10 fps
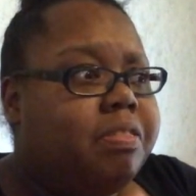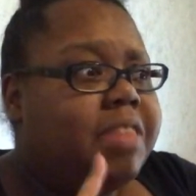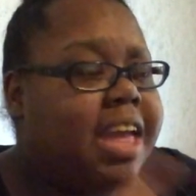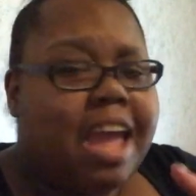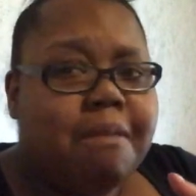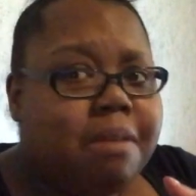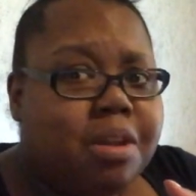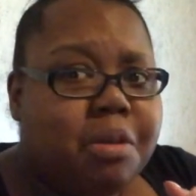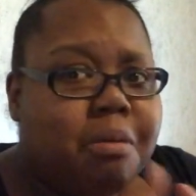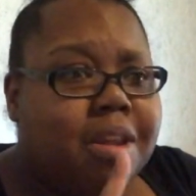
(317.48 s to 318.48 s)
They gave me a
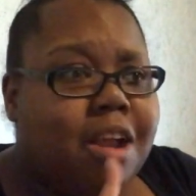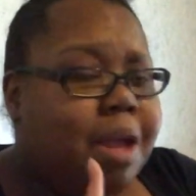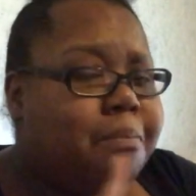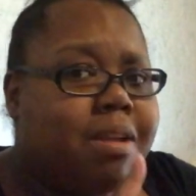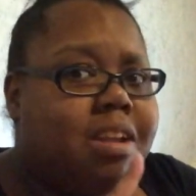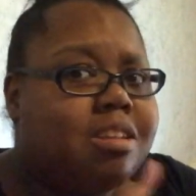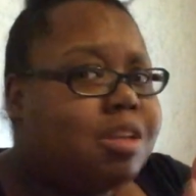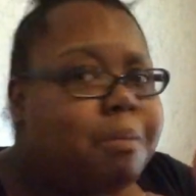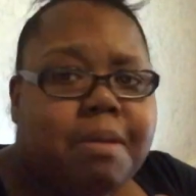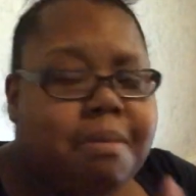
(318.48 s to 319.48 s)
new one. There ain't but
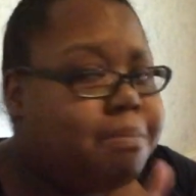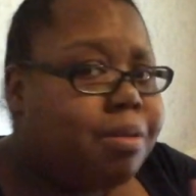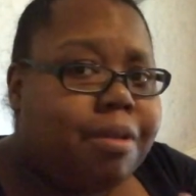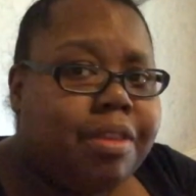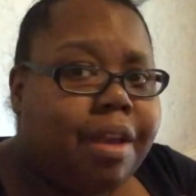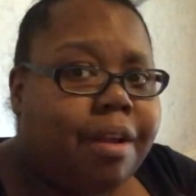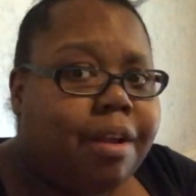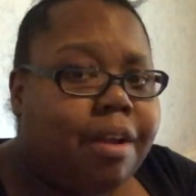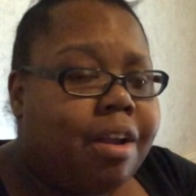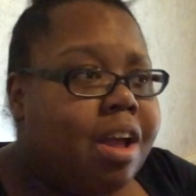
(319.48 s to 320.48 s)
so many people on
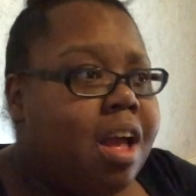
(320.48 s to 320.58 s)
there.